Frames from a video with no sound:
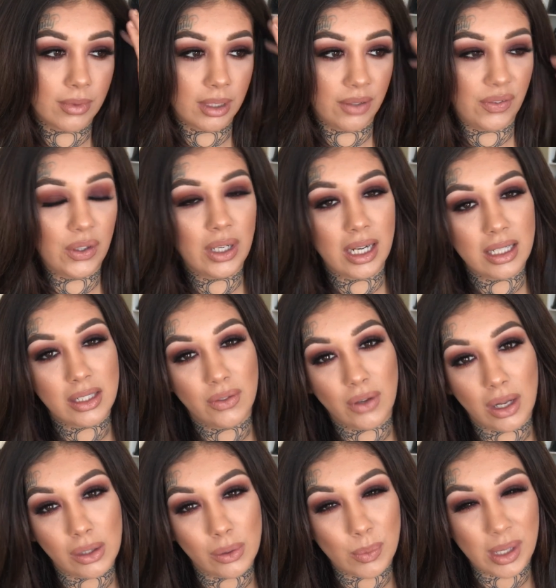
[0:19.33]
If you guys
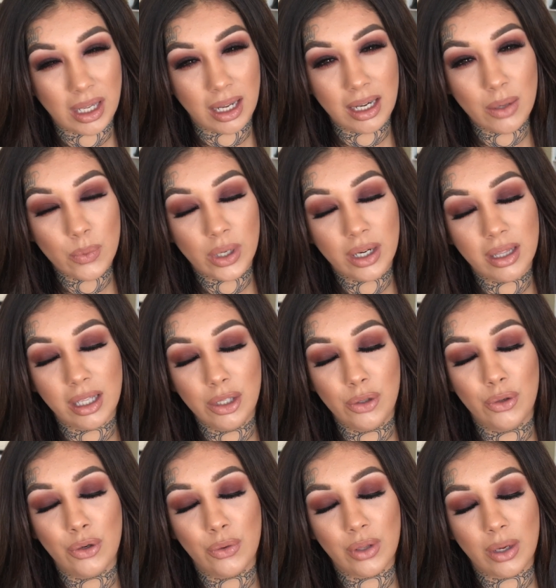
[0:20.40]
follow me anywhere, then
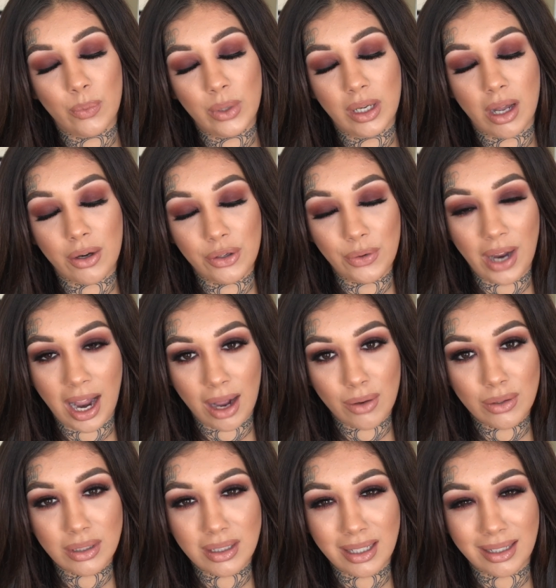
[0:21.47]
you know that we got a new
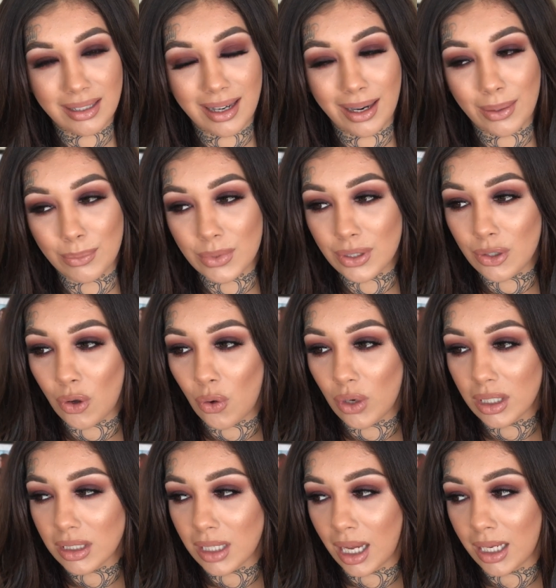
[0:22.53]
house, then I am so
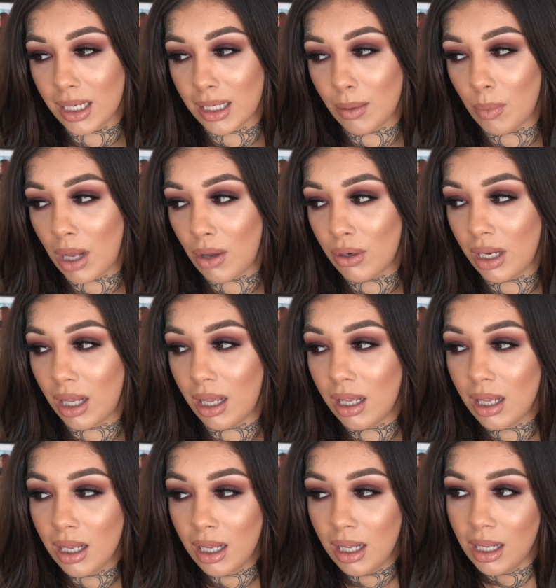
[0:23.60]
excited about it.
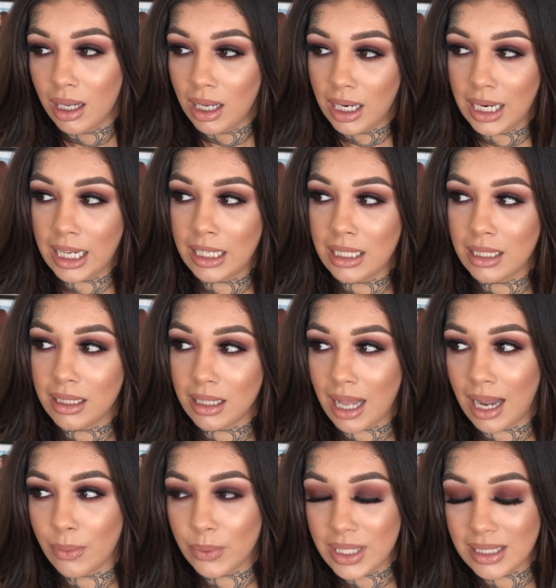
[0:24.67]
And
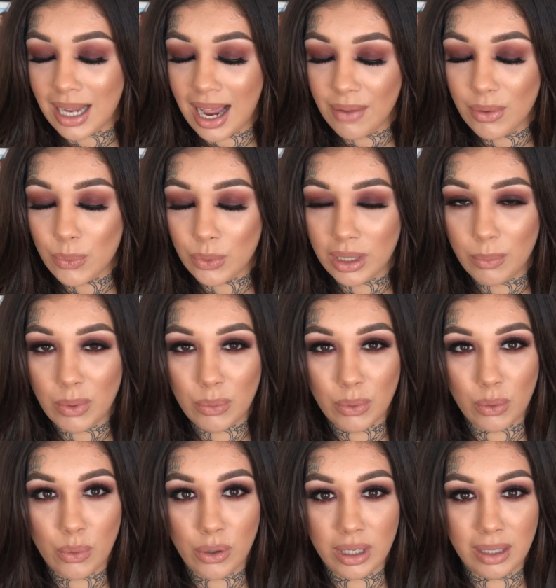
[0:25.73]
I haven't really been
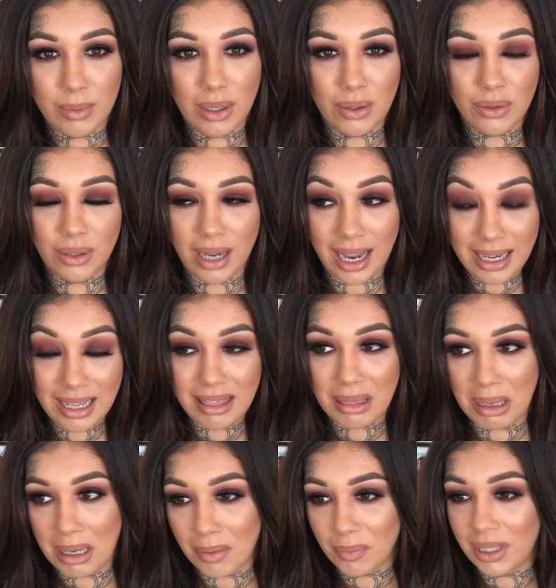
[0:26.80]
recording
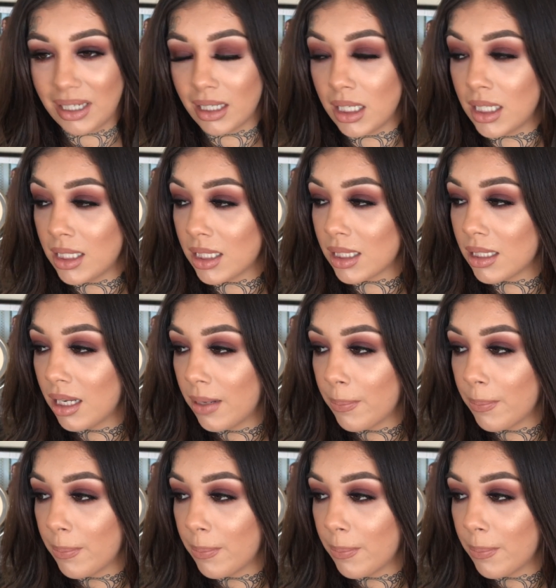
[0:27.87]
anything because